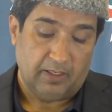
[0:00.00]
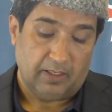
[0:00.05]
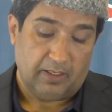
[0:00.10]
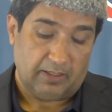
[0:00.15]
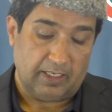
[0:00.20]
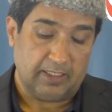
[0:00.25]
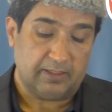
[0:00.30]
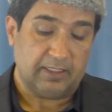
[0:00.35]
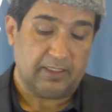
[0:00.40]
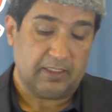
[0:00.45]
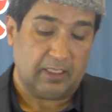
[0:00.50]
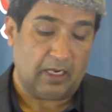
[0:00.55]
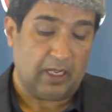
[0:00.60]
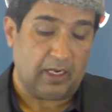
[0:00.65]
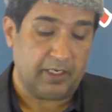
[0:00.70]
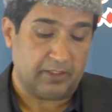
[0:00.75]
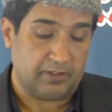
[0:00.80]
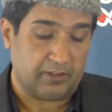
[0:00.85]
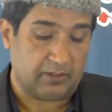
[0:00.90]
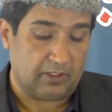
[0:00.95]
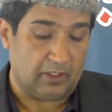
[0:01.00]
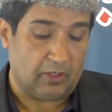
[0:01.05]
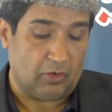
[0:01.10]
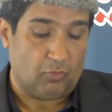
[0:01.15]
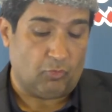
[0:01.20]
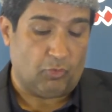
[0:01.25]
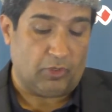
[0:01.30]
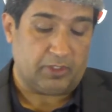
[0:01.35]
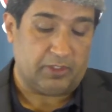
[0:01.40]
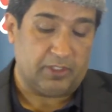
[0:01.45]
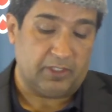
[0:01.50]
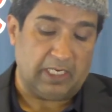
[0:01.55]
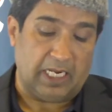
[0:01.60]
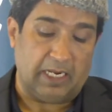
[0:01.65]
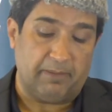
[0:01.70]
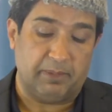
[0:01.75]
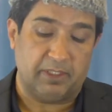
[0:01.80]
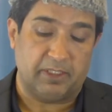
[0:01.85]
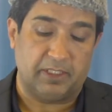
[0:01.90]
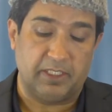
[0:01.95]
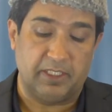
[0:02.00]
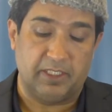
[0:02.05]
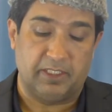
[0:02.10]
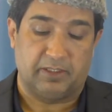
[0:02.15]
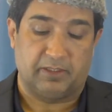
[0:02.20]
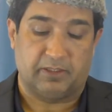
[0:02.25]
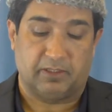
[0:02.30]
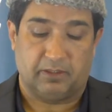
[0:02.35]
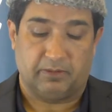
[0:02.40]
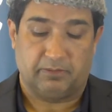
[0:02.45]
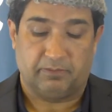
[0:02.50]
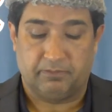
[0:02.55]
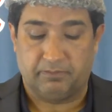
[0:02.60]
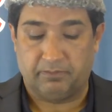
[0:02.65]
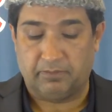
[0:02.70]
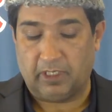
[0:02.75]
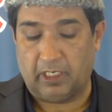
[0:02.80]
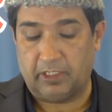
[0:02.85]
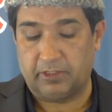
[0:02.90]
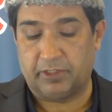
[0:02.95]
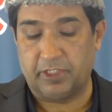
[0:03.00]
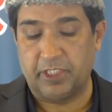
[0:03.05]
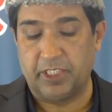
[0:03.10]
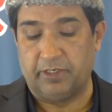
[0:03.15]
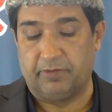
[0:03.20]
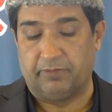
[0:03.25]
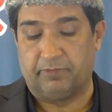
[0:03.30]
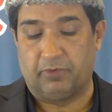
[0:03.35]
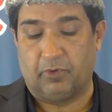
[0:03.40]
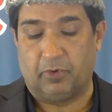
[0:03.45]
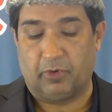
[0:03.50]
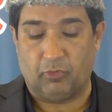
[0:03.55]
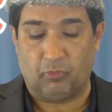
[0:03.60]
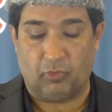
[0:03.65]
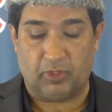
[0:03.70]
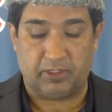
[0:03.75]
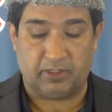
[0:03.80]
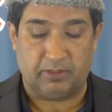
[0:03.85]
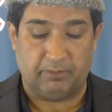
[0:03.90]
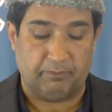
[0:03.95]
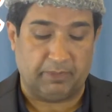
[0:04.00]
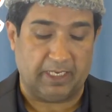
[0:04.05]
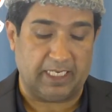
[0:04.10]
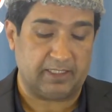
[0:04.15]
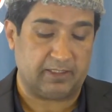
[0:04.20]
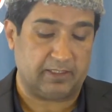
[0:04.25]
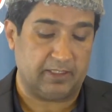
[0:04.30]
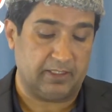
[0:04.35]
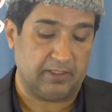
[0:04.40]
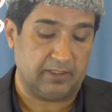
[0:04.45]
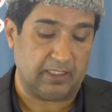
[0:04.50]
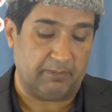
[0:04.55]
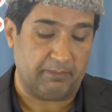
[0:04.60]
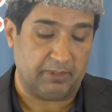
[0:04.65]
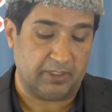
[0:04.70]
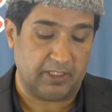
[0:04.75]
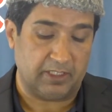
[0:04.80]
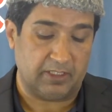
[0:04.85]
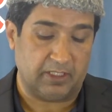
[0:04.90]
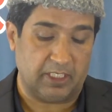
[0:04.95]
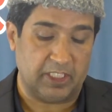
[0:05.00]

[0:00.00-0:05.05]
Let's analyze what did Ahmadis achieve, or what blessings Ahmadis are